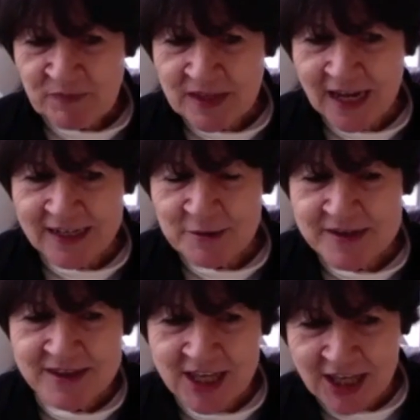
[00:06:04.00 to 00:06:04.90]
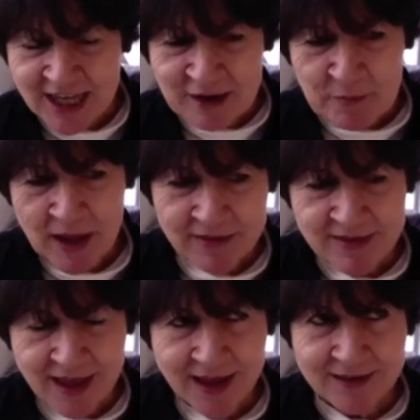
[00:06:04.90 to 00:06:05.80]
And I was thinking about
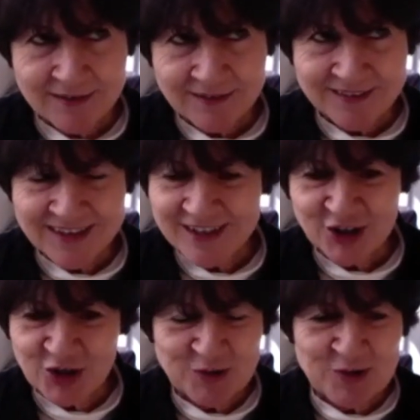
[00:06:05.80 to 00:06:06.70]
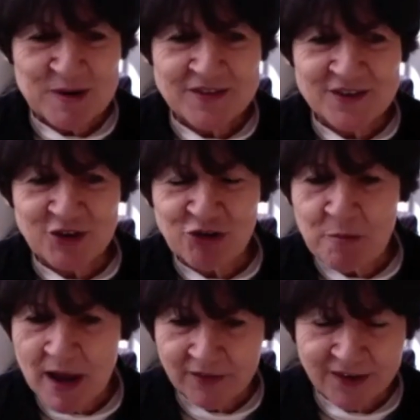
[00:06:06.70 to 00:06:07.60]
that almost
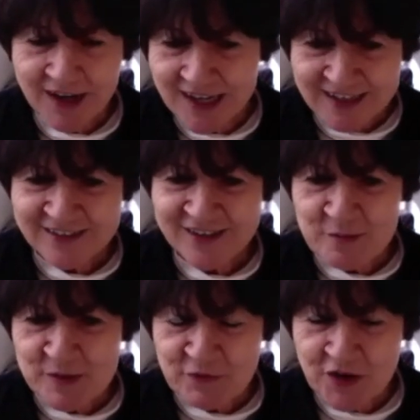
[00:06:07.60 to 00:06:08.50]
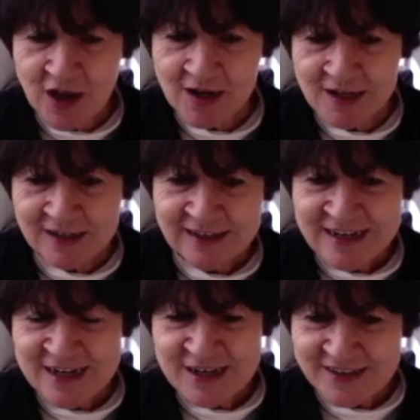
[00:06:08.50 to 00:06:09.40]
chromatically in terms of colour.
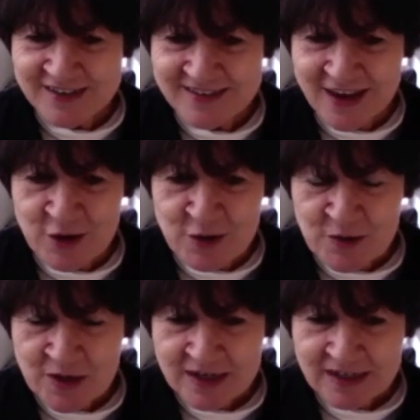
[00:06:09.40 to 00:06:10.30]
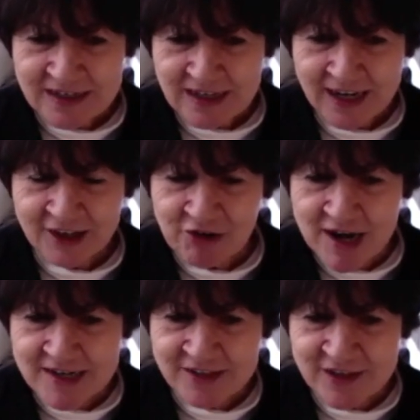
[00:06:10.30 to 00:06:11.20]
So I
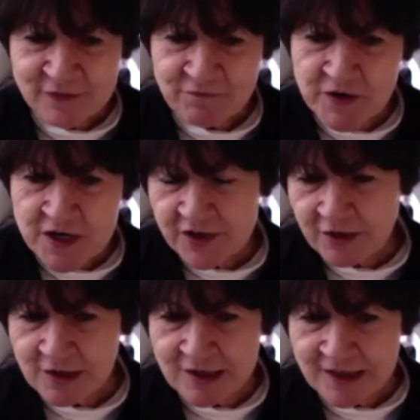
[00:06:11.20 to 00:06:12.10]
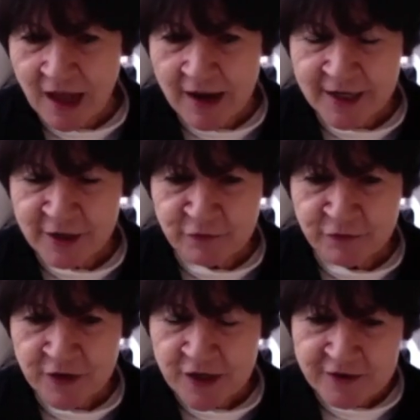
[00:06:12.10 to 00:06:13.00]
created this vertical line of
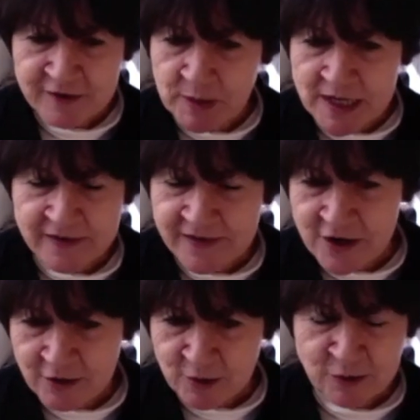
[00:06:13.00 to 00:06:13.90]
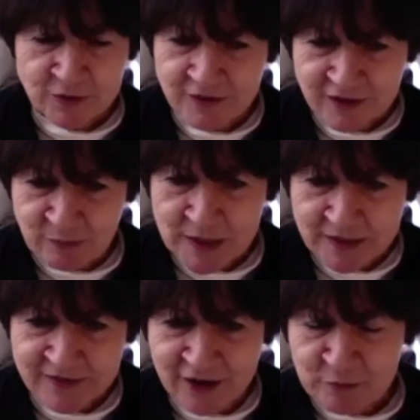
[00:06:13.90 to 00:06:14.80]
split circles. They're split
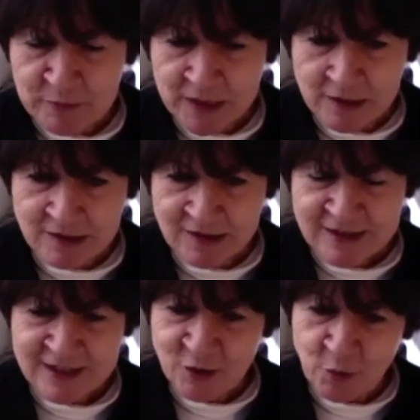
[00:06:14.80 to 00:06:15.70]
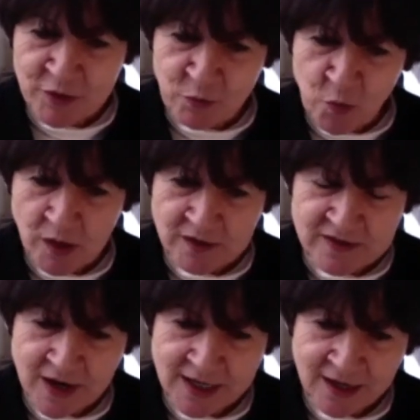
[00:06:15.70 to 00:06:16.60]
down the middle with one
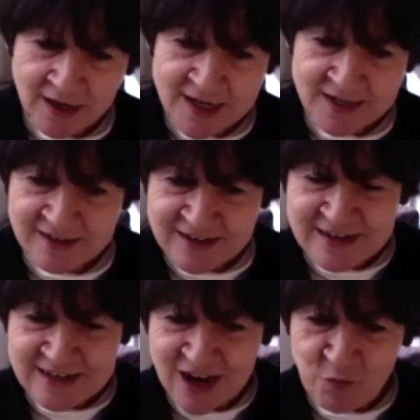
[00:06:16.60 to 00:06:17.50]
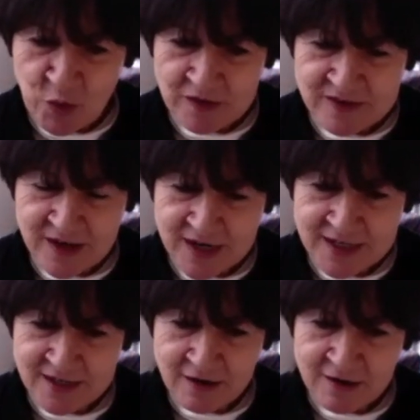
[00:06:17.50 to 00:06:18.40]
side light and one side
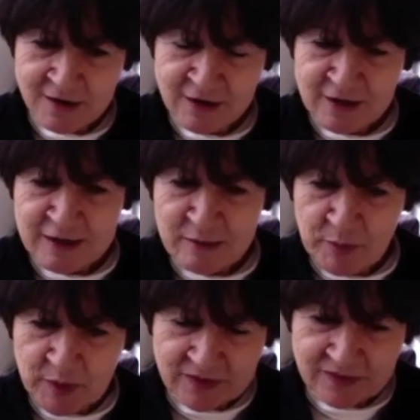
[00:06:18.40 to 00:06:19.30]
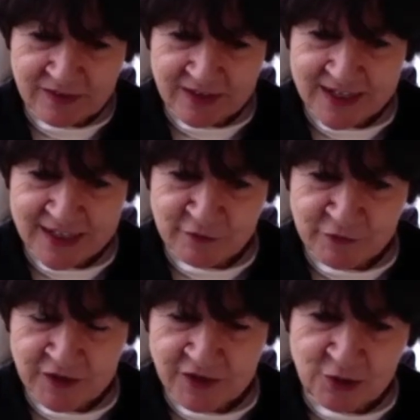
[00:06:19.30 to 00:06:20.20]
dark, but in a
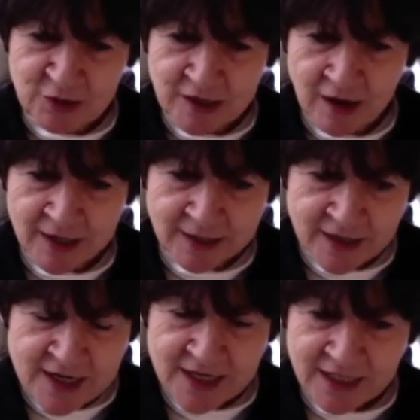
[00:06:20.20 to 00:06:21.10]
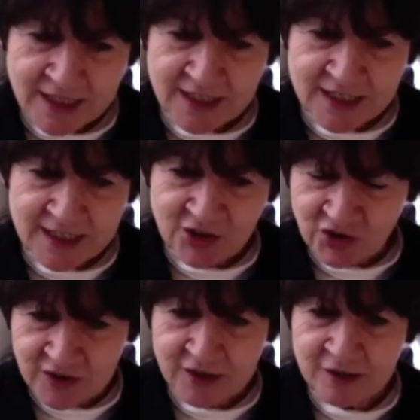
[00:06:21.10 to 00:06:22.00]
vertical line, each
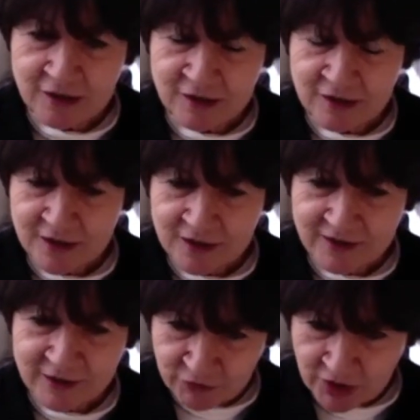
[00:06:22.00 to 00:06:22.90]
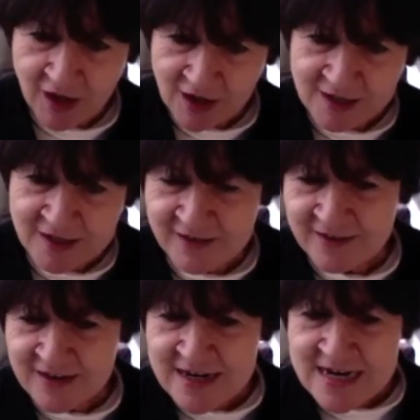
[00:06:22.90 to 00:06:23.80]
circle different colours.